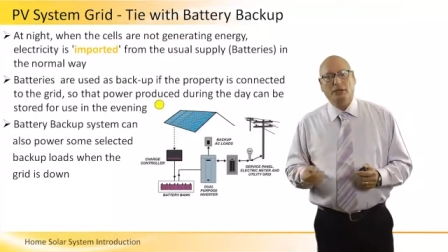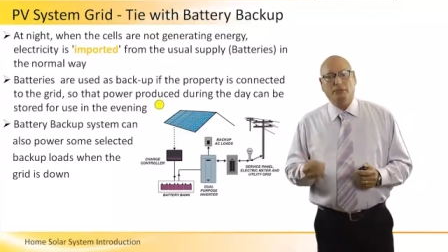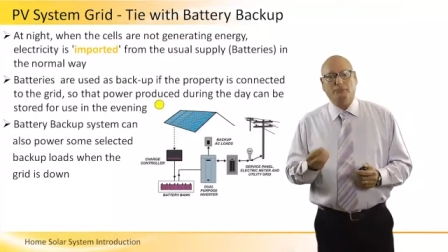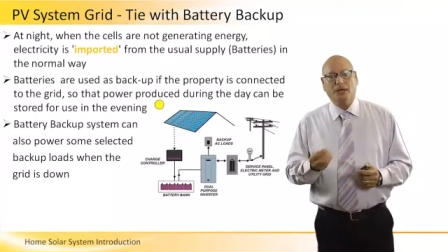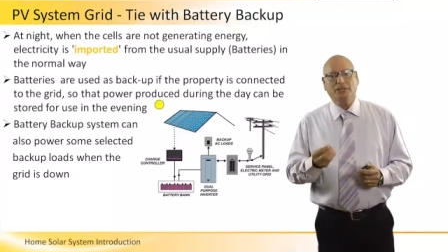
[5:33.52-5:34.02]

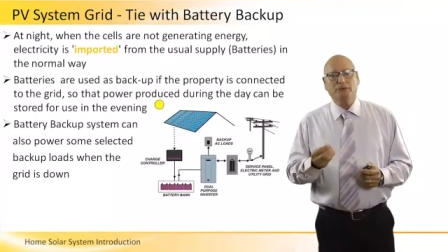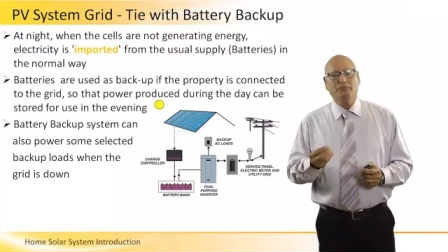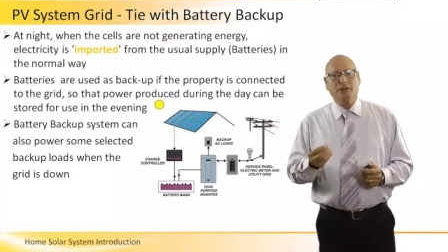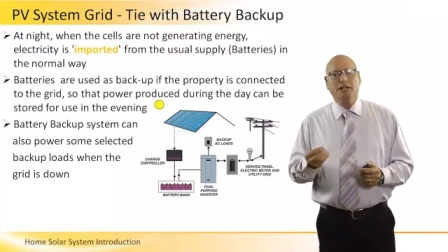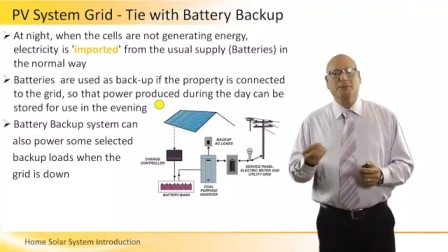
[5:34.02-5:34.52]
Battery
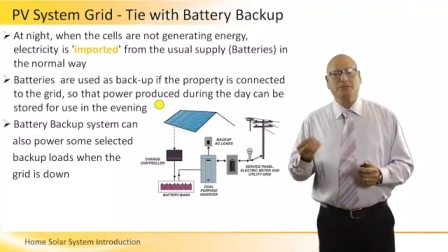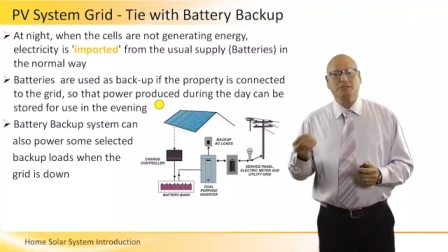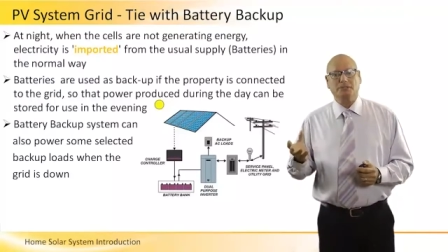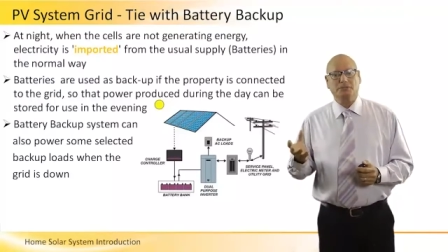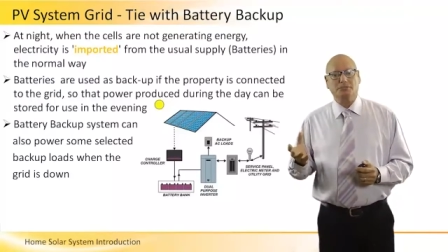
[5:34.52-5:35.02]
backup
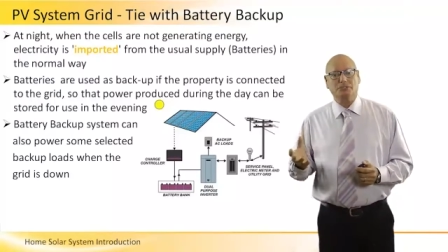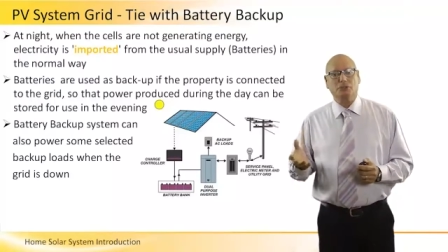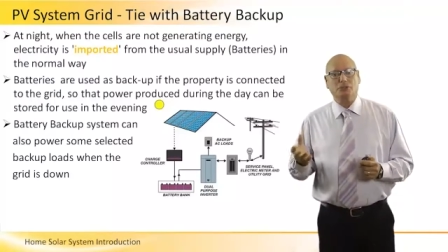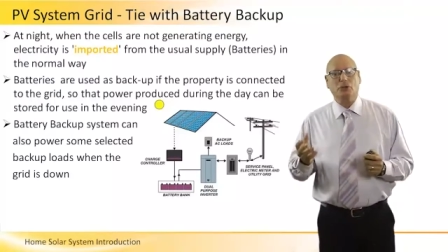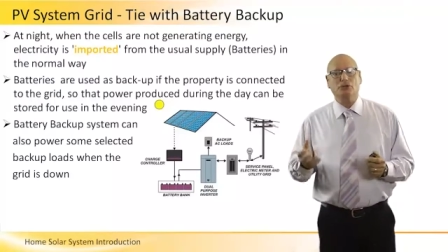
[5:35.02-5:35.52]
systems
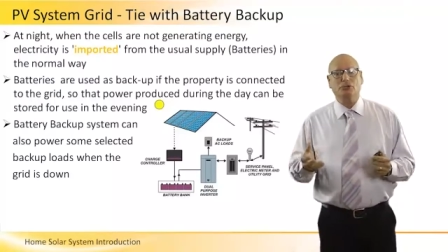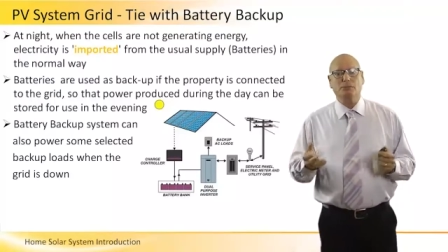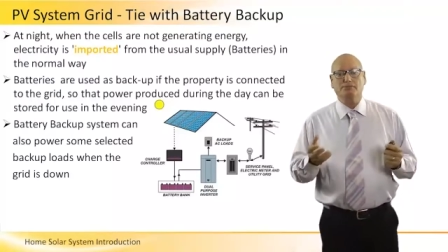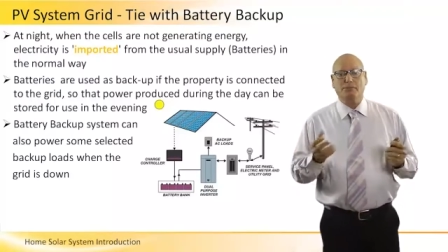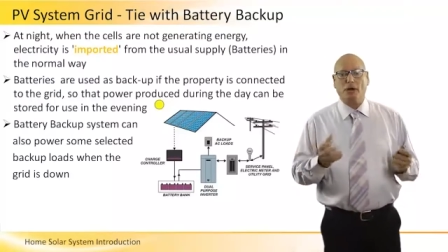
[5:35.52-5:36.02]
can also
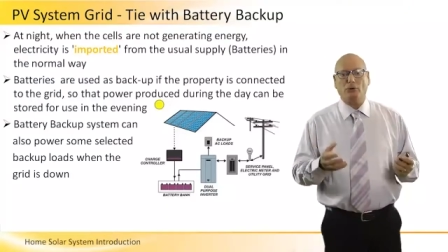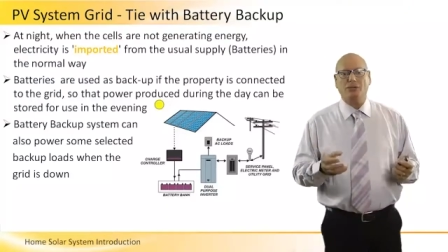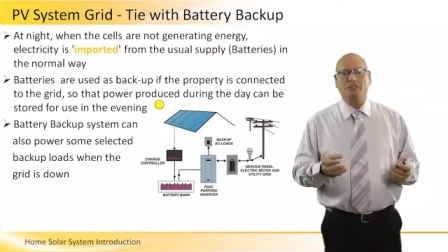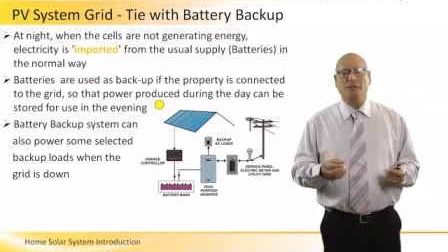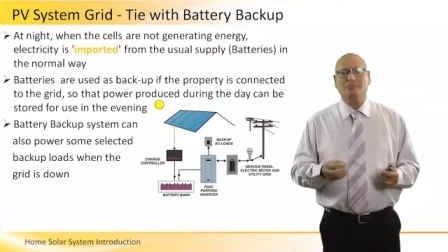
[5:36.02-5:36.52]
power
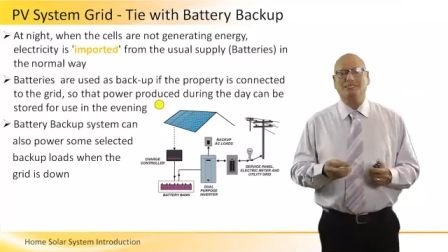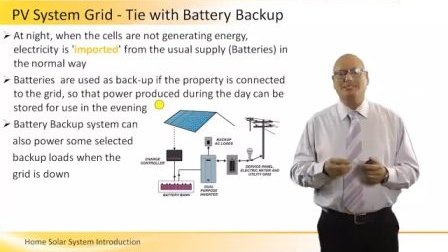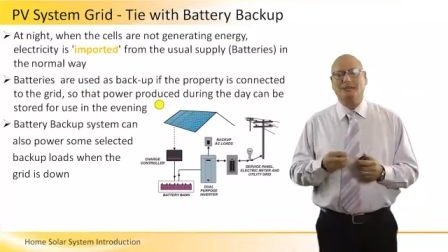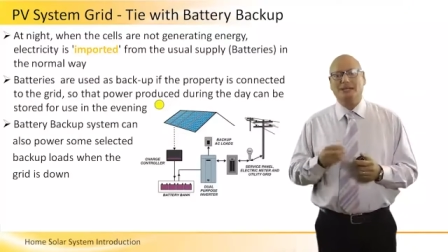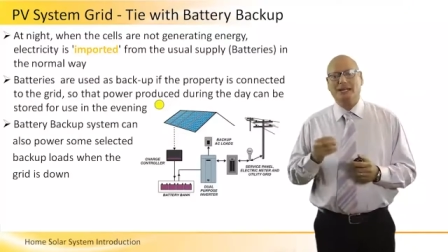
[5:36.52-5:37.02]
some
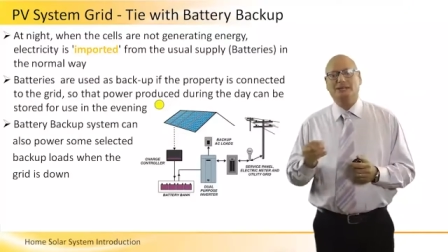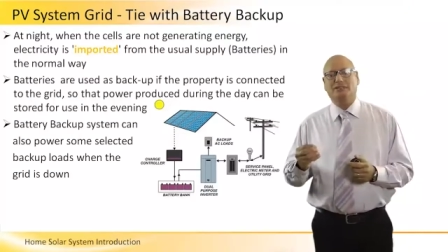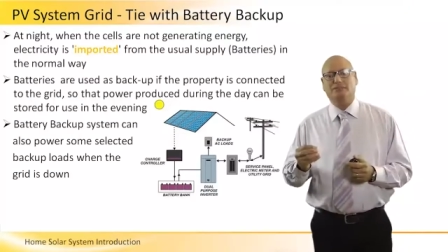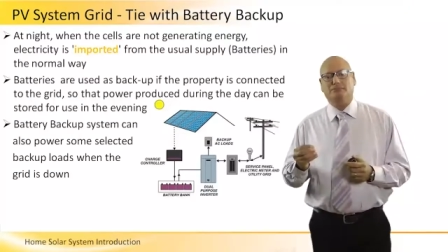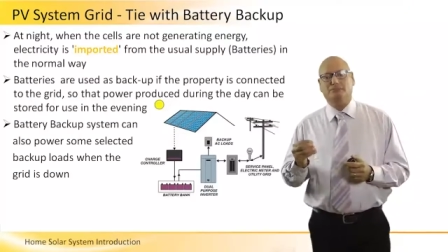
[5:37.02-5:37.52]

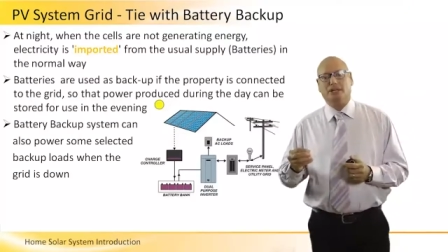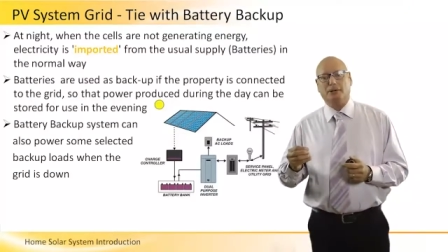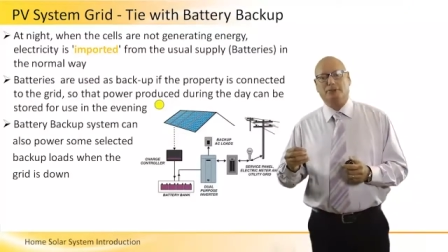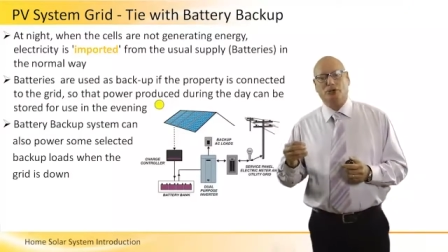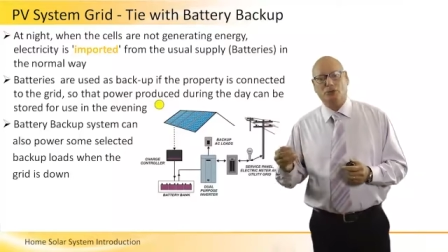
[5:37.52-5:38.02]
selected
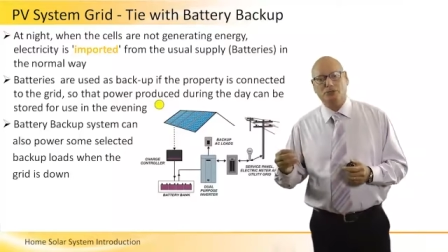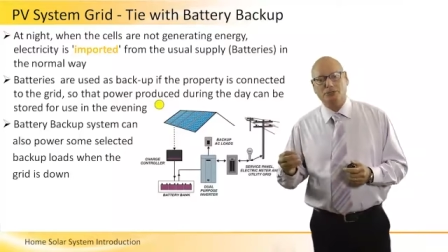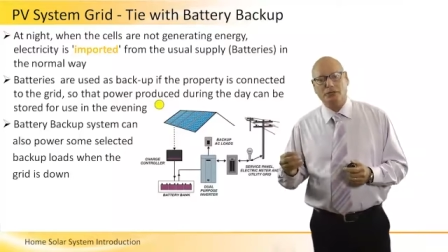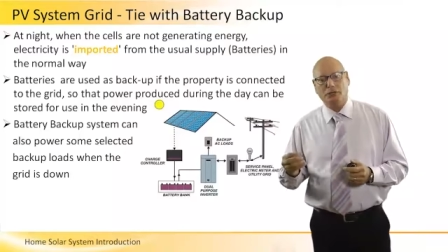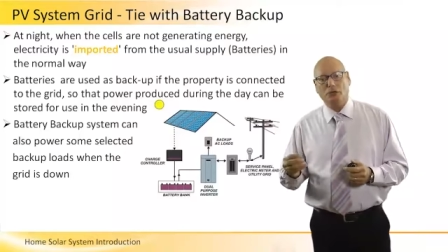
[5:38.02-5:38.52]
backup
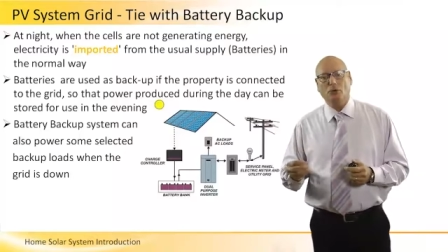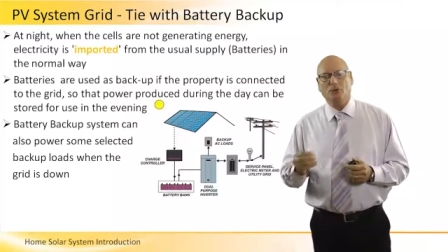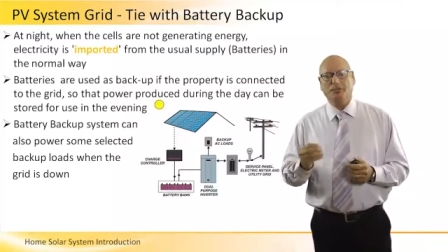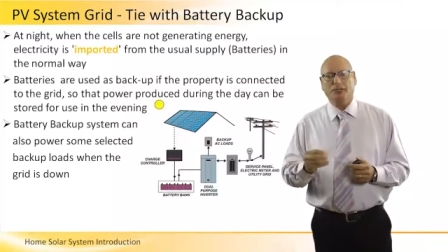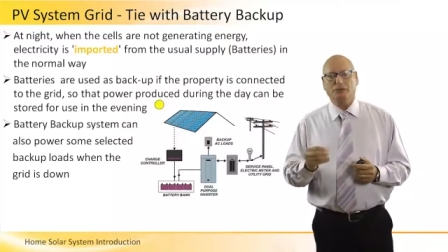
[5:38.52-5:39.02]
loads
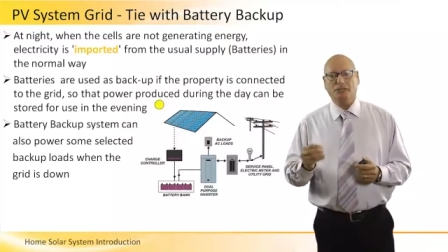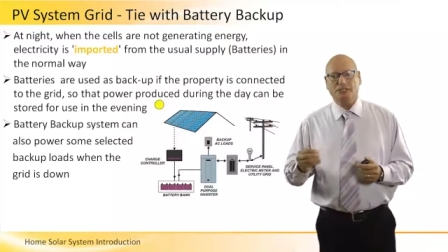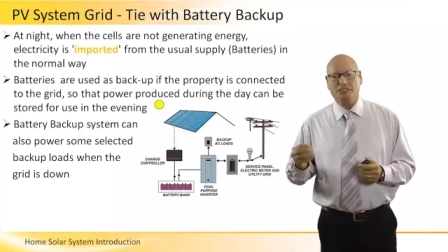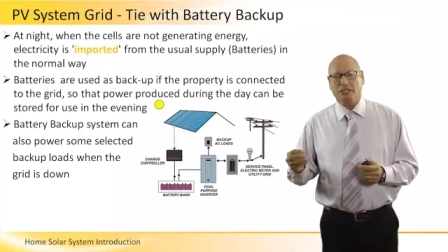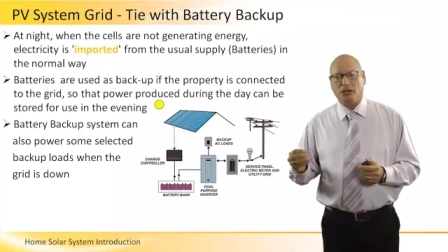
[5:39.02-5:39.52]
when the grid
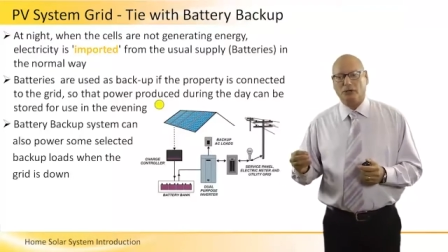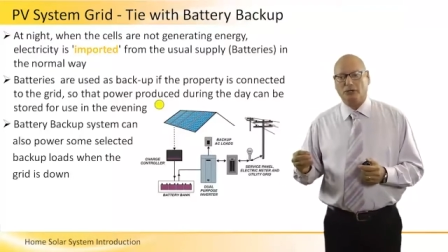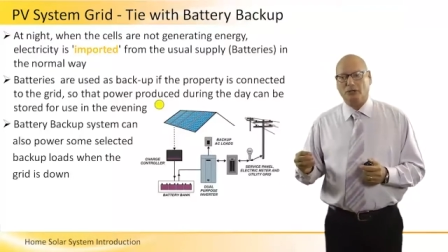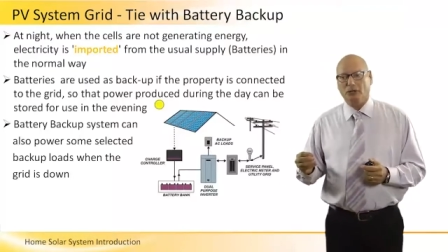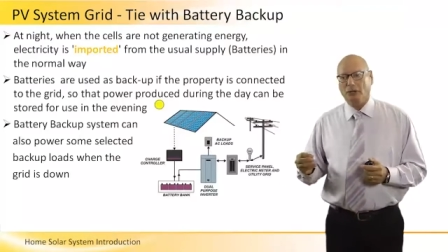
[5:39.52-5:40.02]
is down.